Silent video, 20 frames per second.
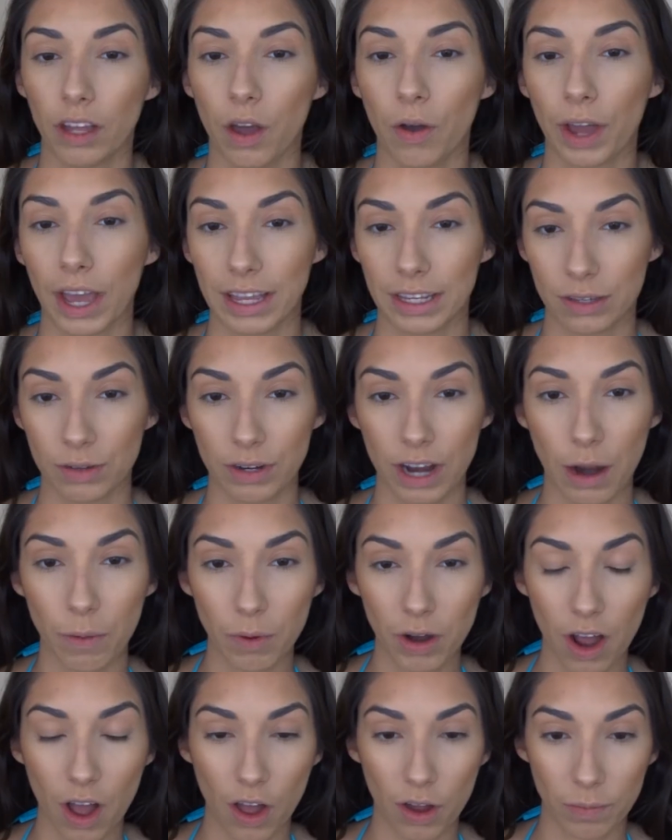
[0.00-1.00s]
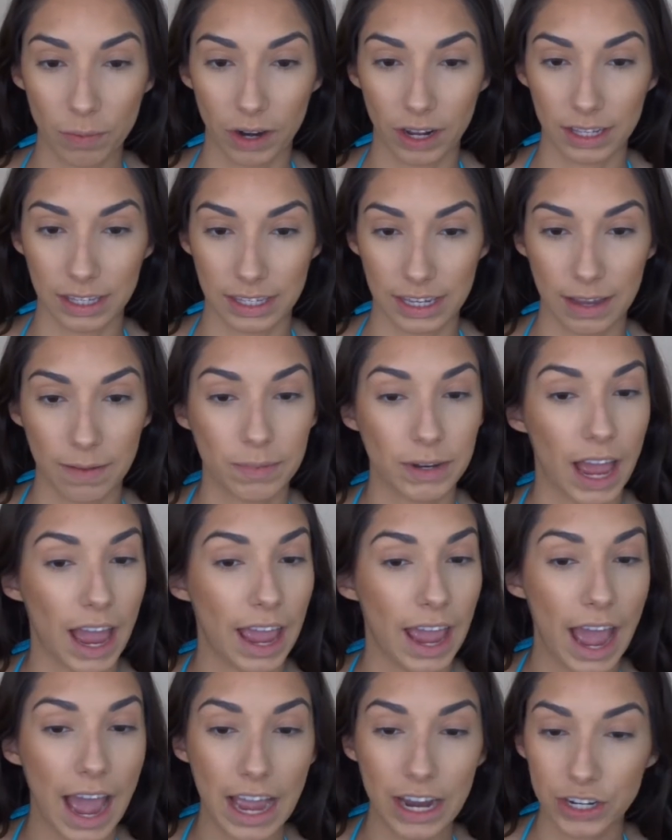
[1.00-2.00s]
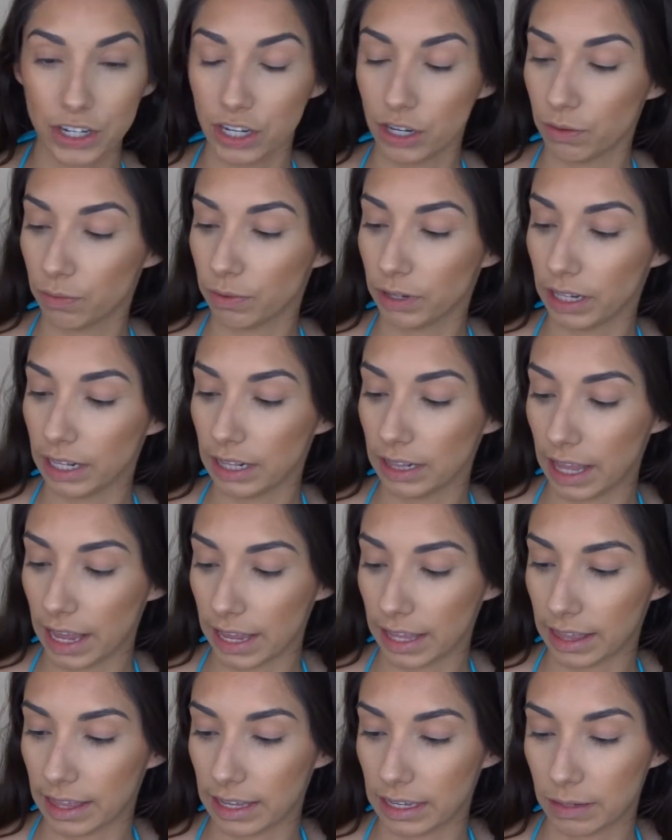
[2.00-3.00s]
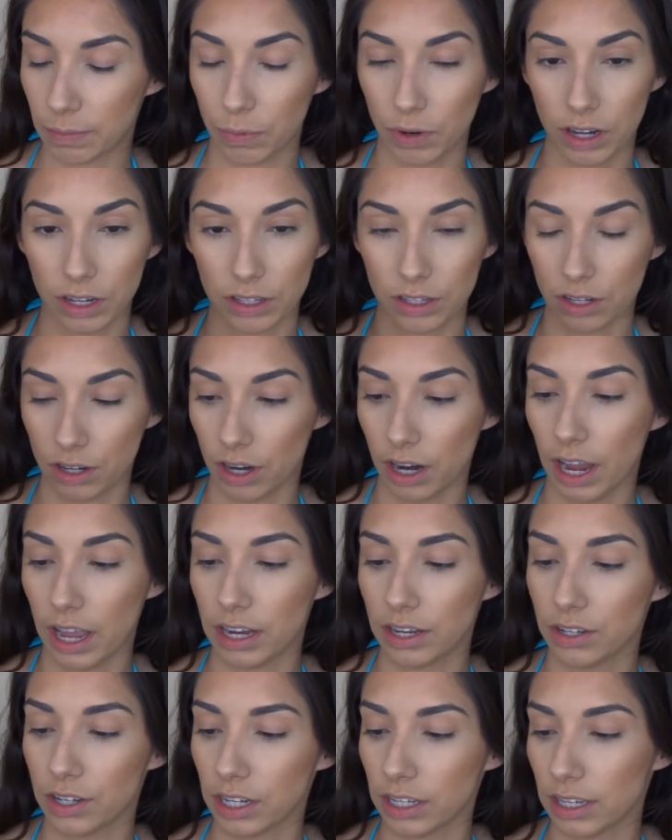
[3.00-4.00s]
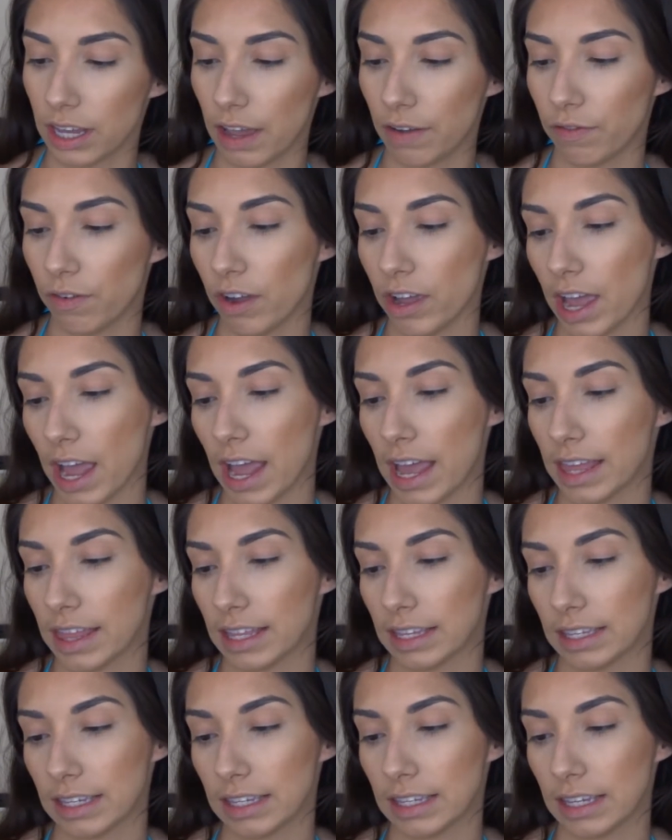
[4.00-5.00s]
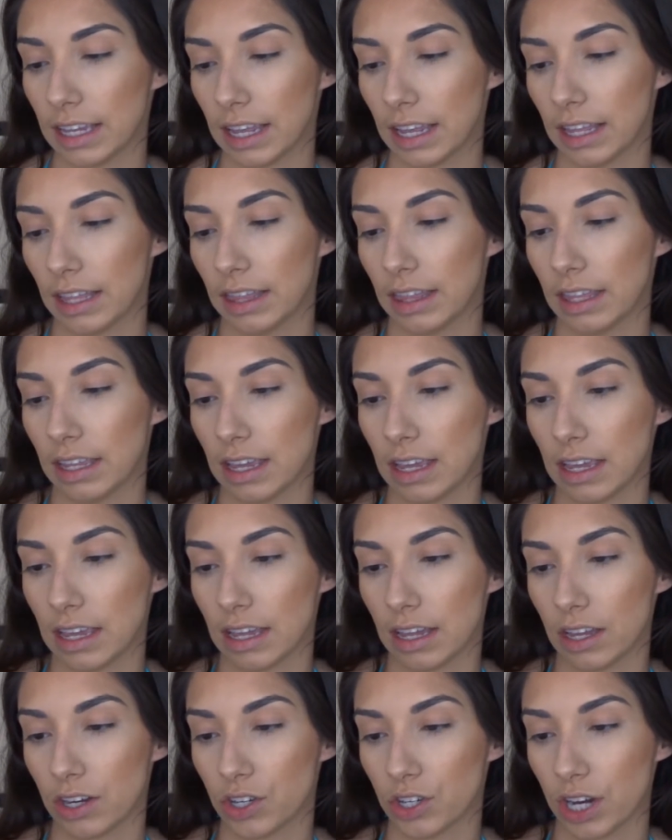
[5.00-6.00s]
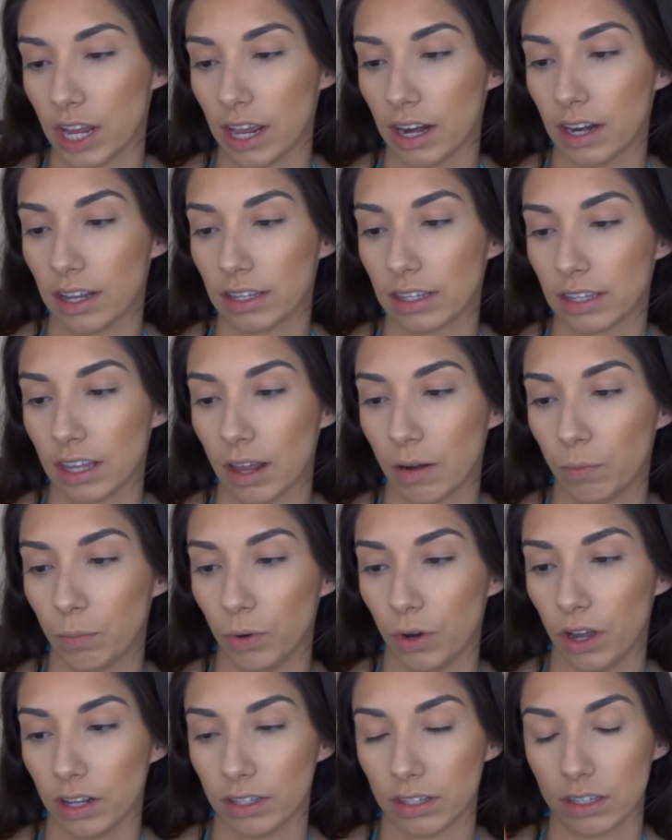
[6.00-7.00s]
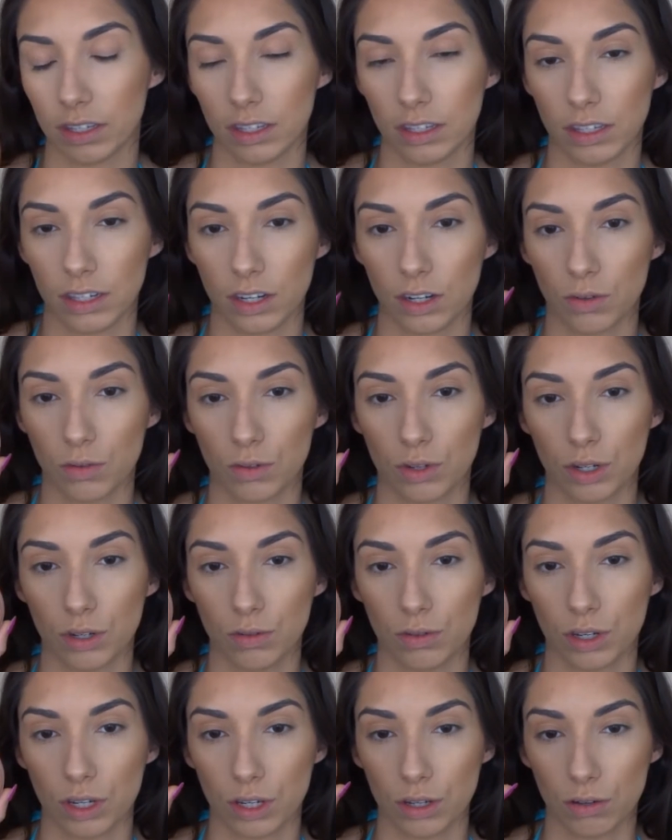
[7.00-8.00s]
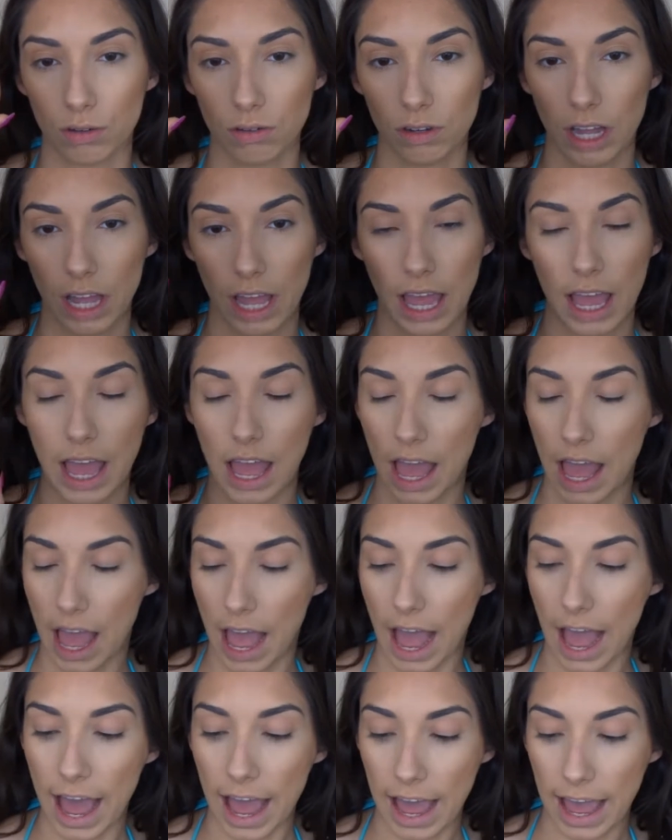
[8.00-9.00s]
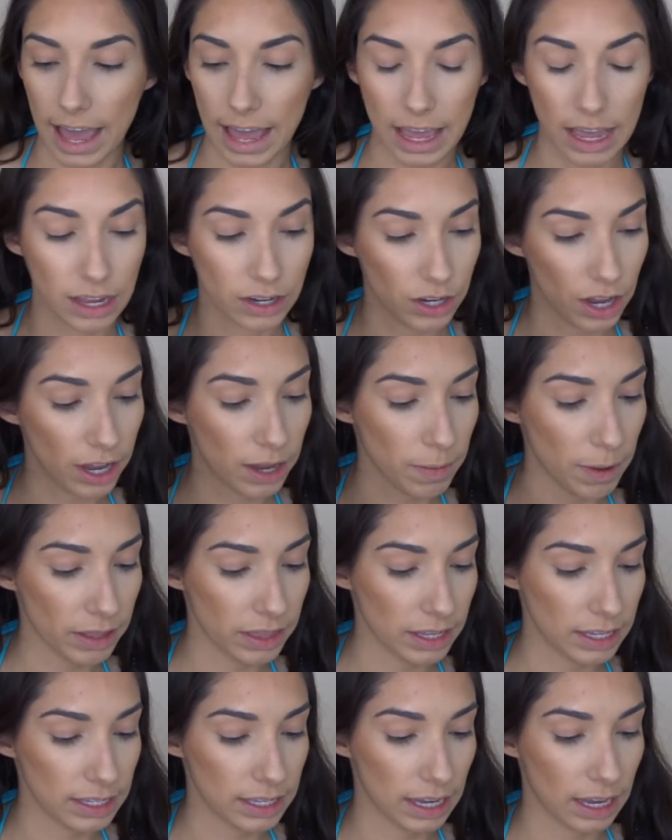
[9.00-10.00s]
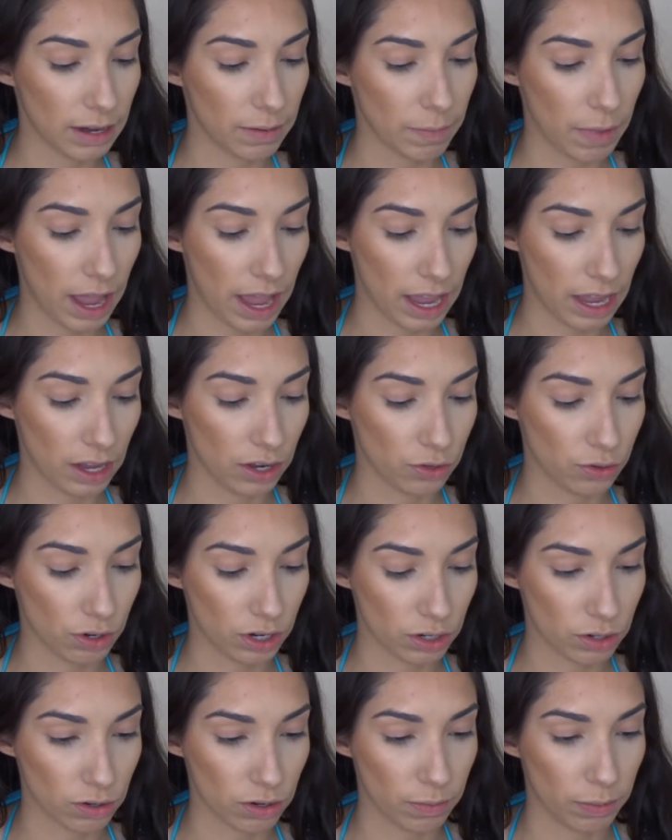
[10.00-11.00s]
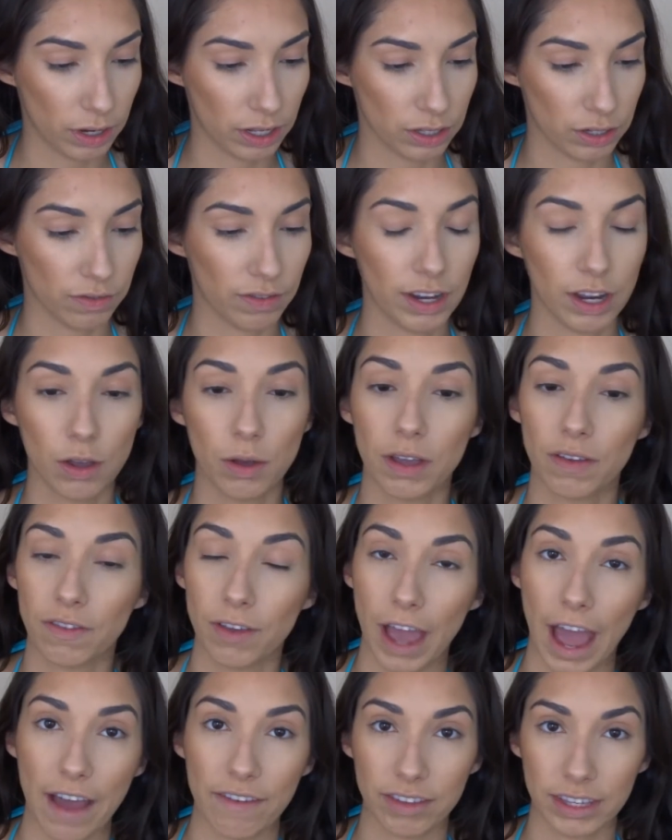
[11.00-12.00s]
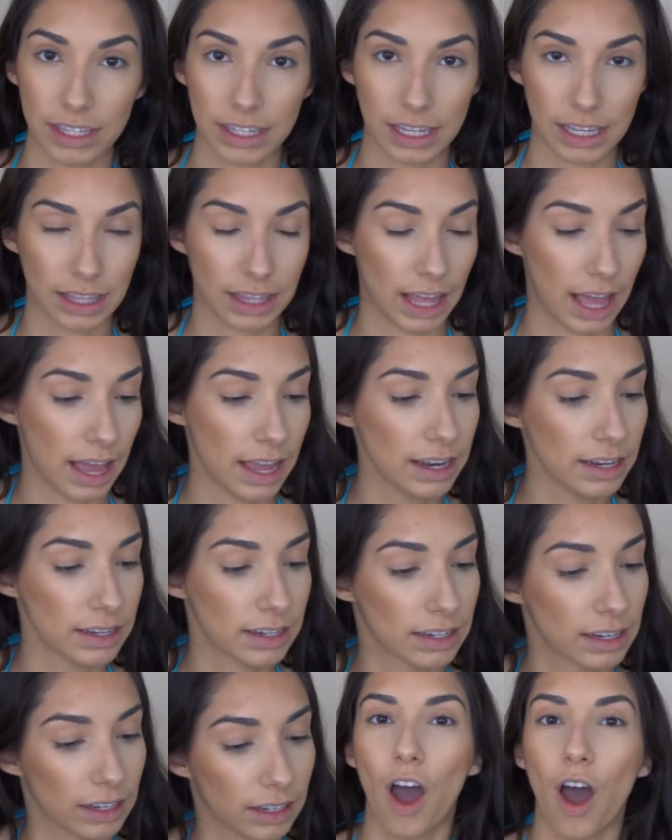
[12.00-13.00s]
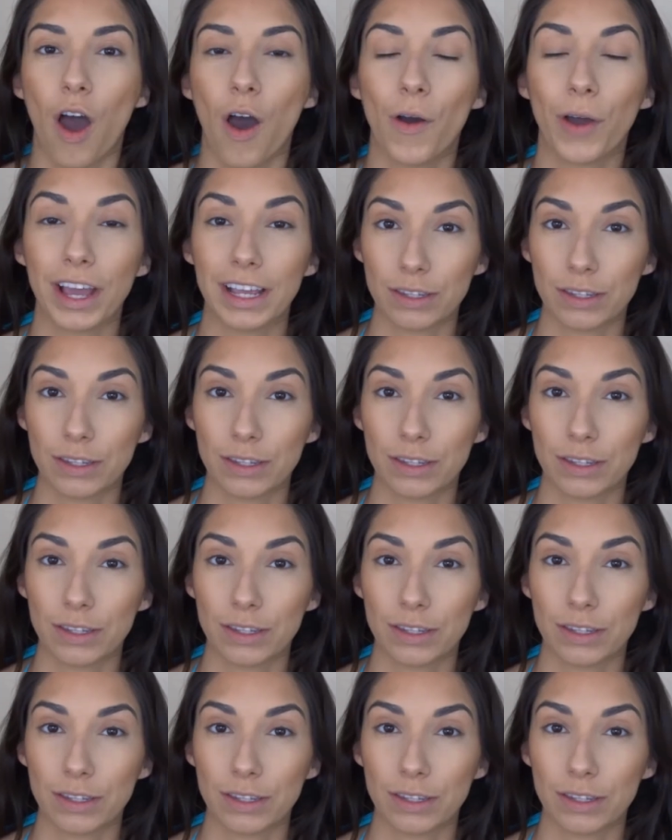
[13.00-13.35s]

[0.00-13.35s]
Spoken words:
Okay, so now we're all bronzed up. I actually really like this bronzer, and just FYI, this is in the shade Sun Bronze 022. I talk about this in my drugstore bronzer video if you haven't seen that. Okay,